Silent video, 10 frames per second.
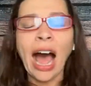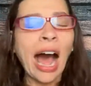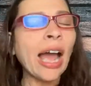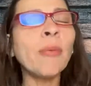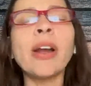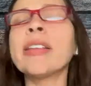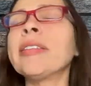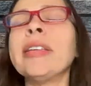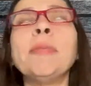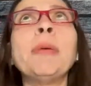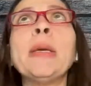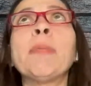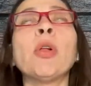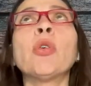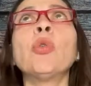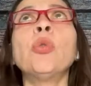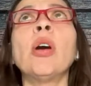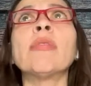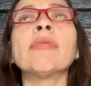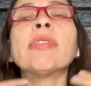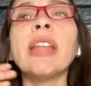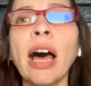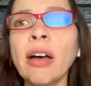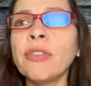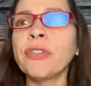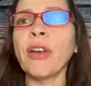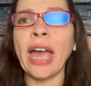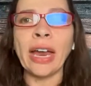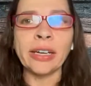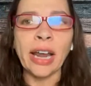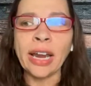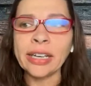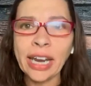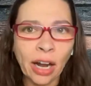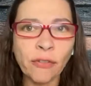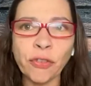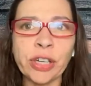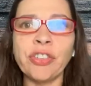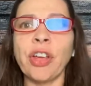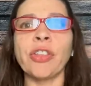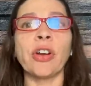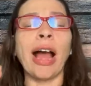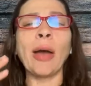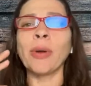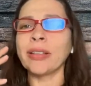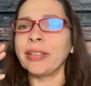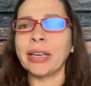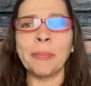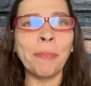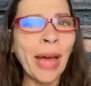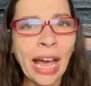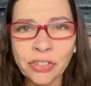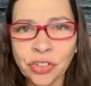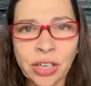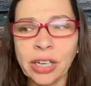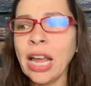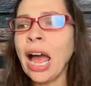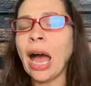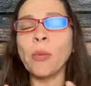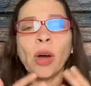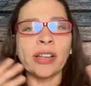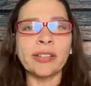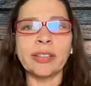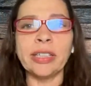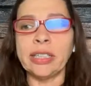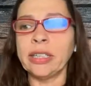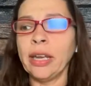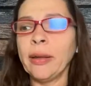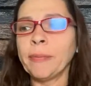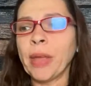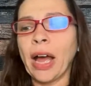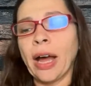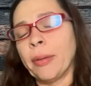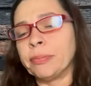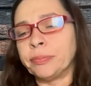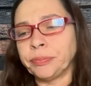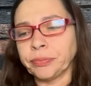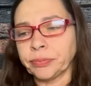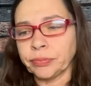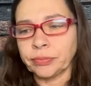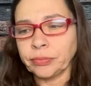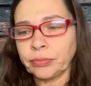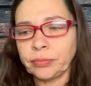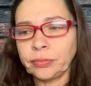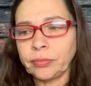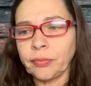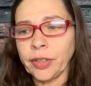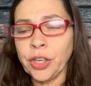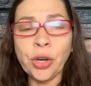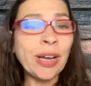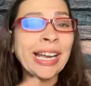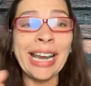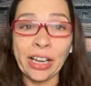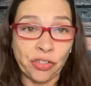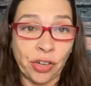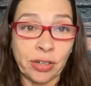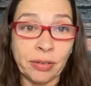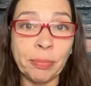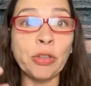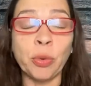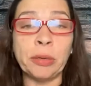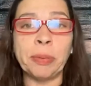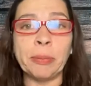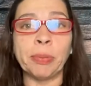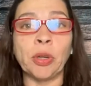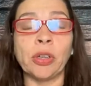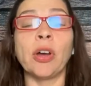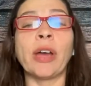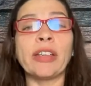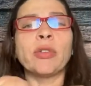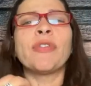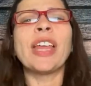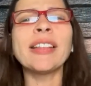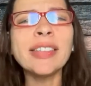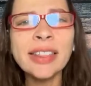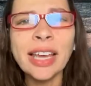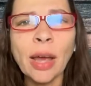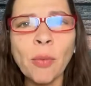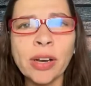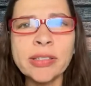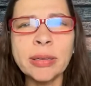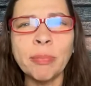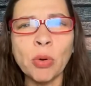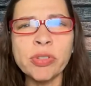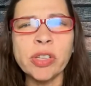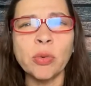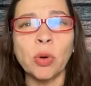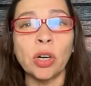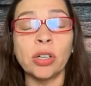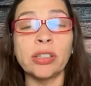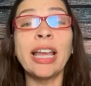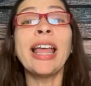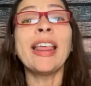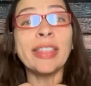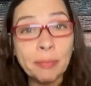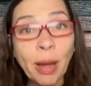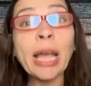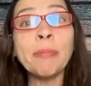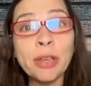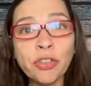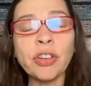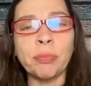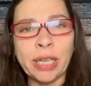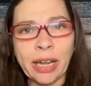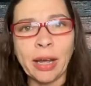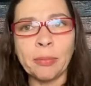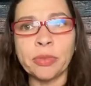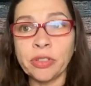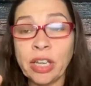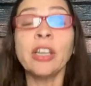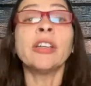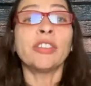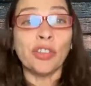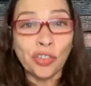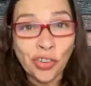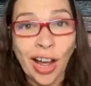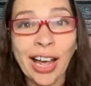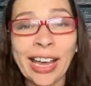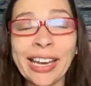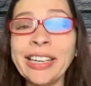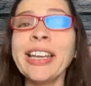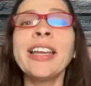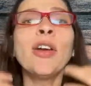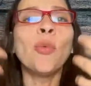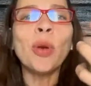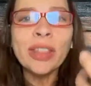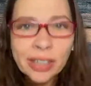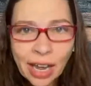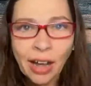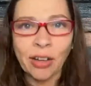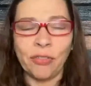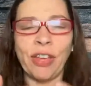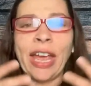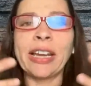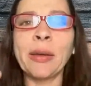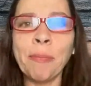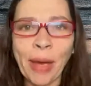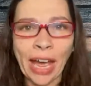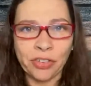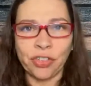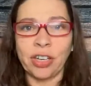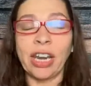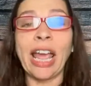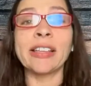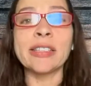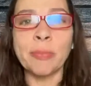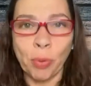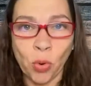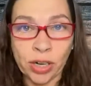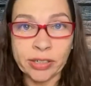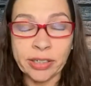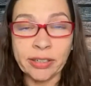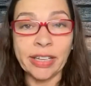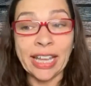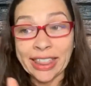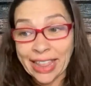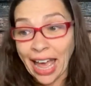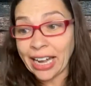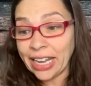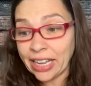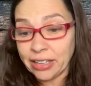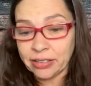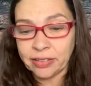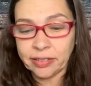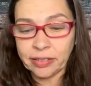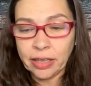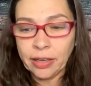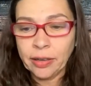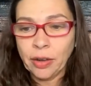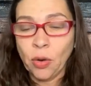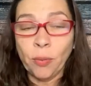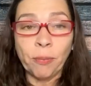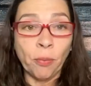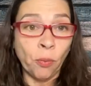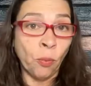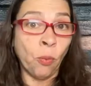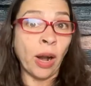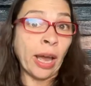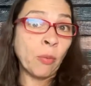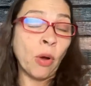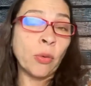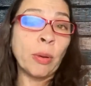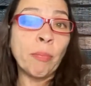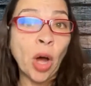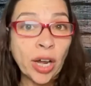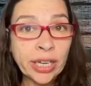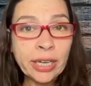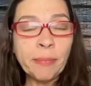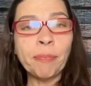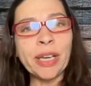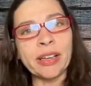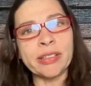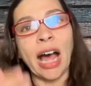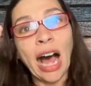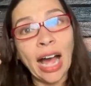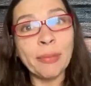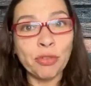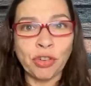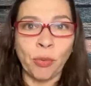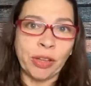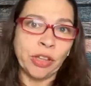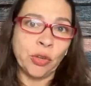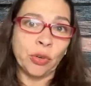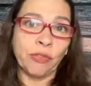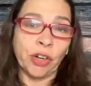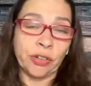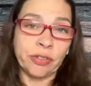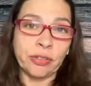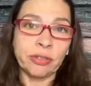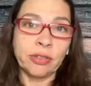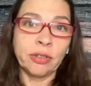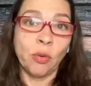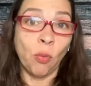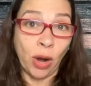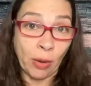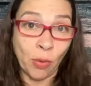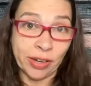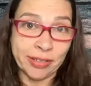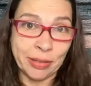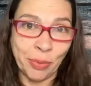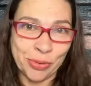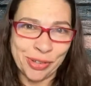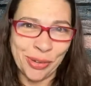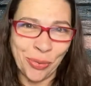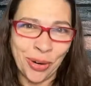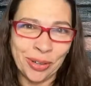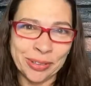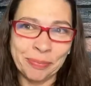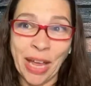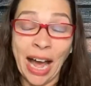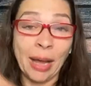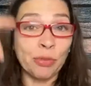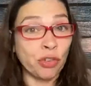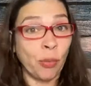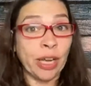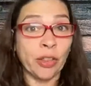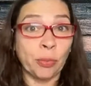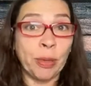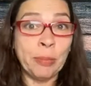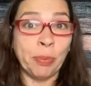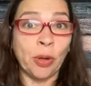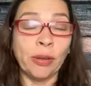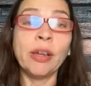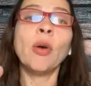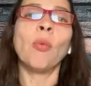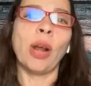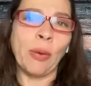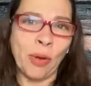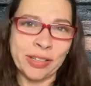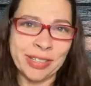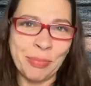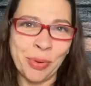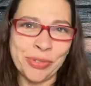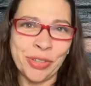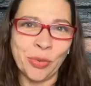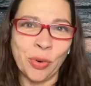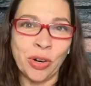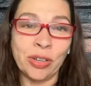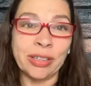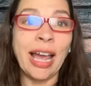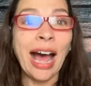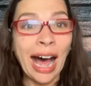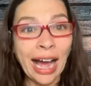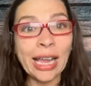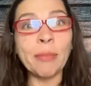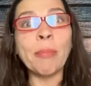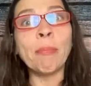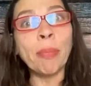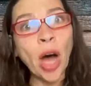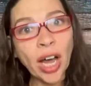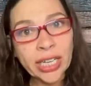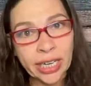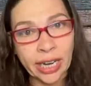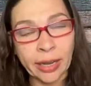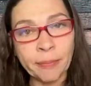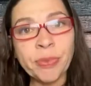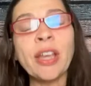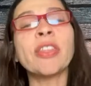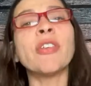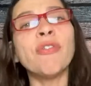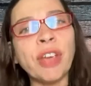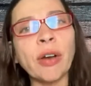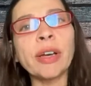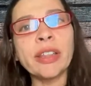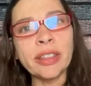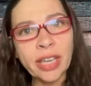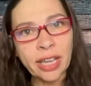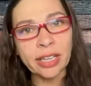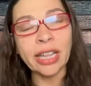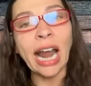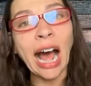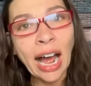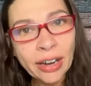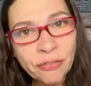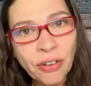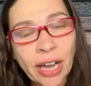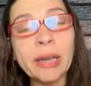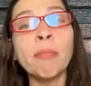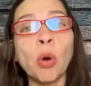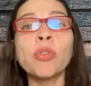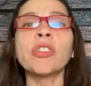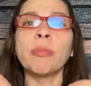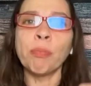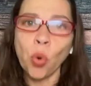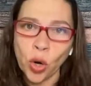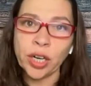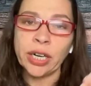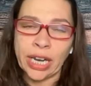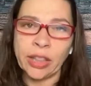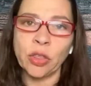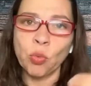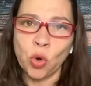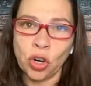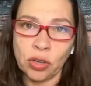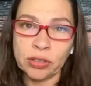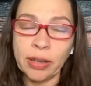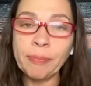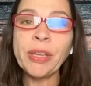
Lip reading: I want to see people who love and care for each other. I want to see compassion. I want to see um connection between people. Okay, so if that's the thing I want to see most in the world, then my mission becomes to shine with love and compassion and support. Like that is what I want to embody because I'm showing the universe what I want to see most in the world. I'm showing other people what I want to see most in the world. I am embodying the very thing that I find most important in the world.